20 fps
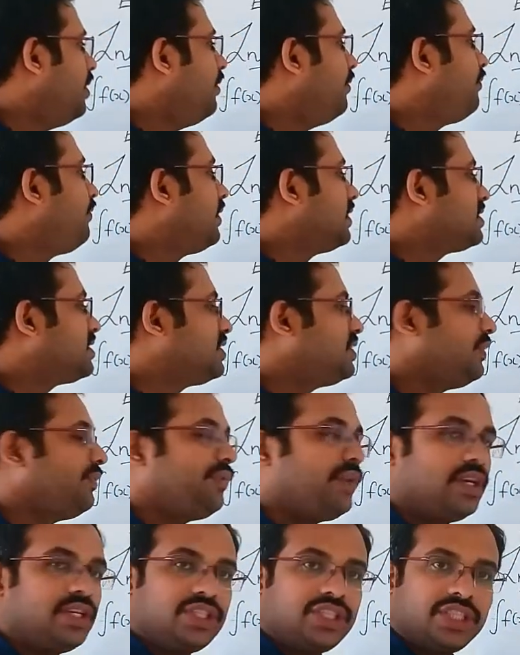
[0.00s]
first
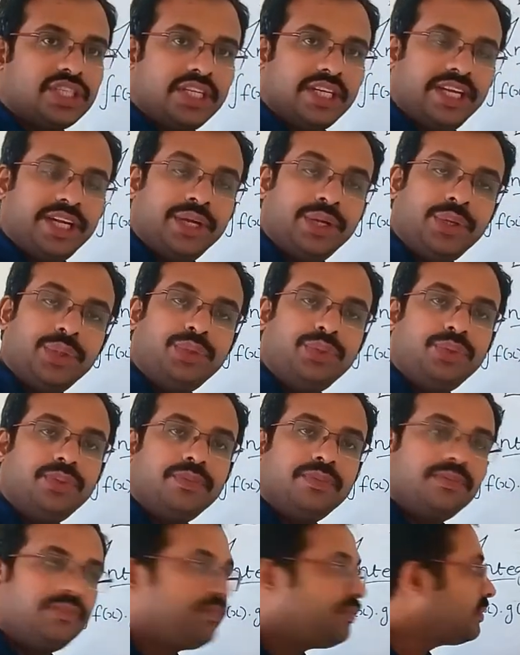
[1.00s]
function
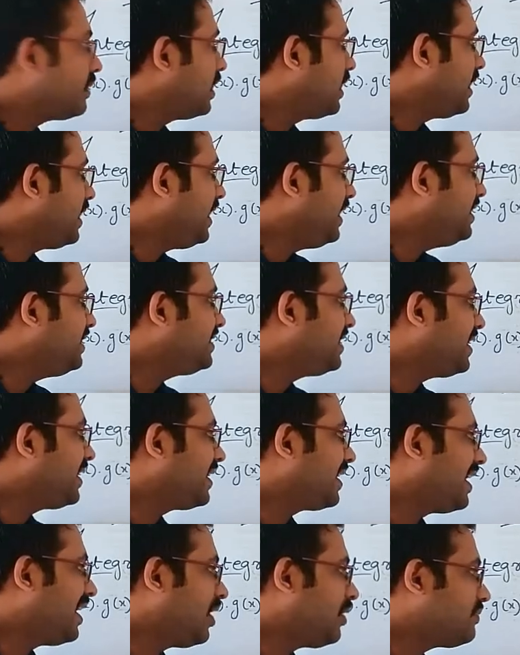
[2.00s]
into
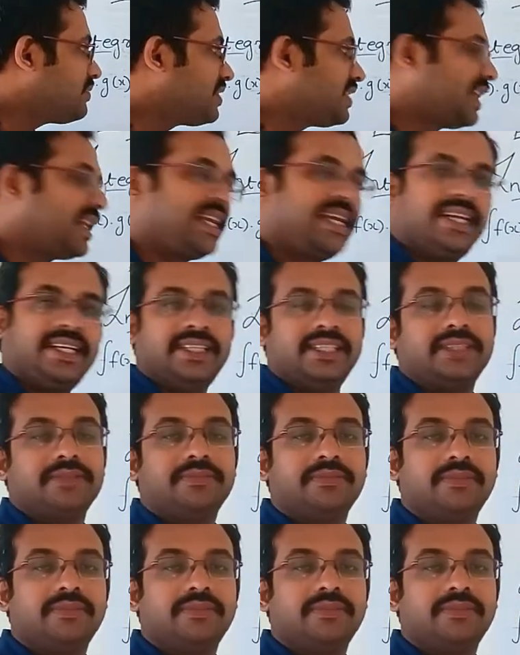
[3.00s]
integral of second.